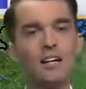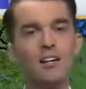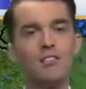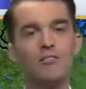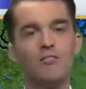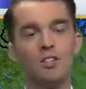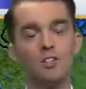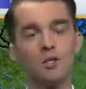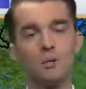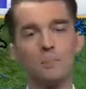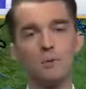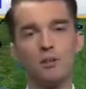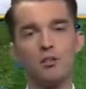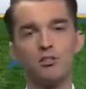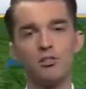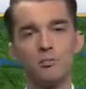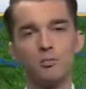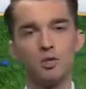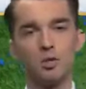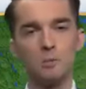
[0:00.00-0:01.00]
visible
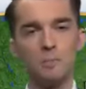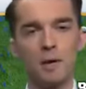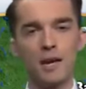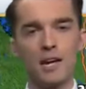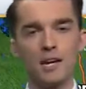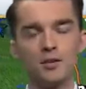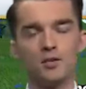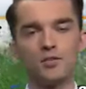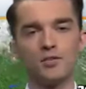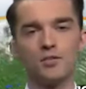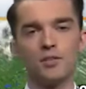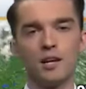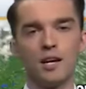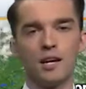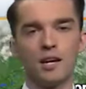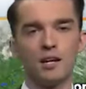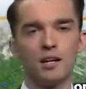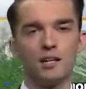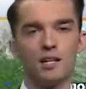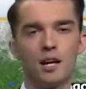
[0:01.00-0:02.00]
from space,
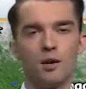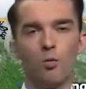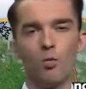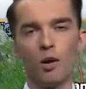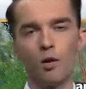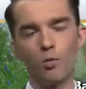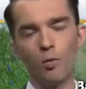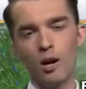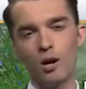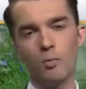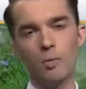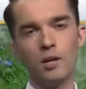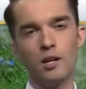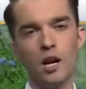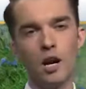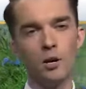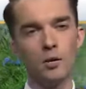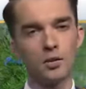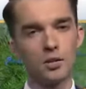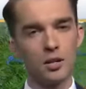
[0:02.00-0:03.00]
and uh, one way we
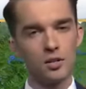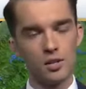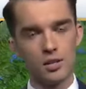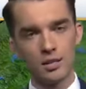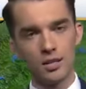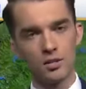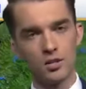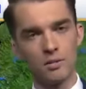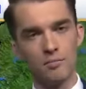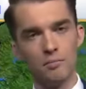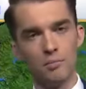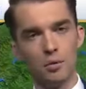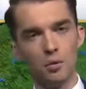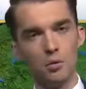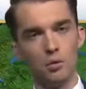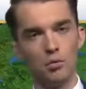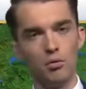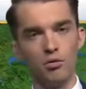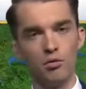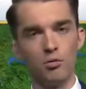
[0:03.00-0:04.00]
know is because it doesn't
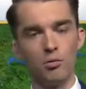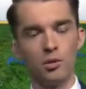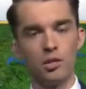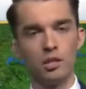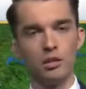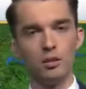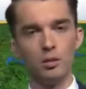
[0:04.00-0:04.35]
move when you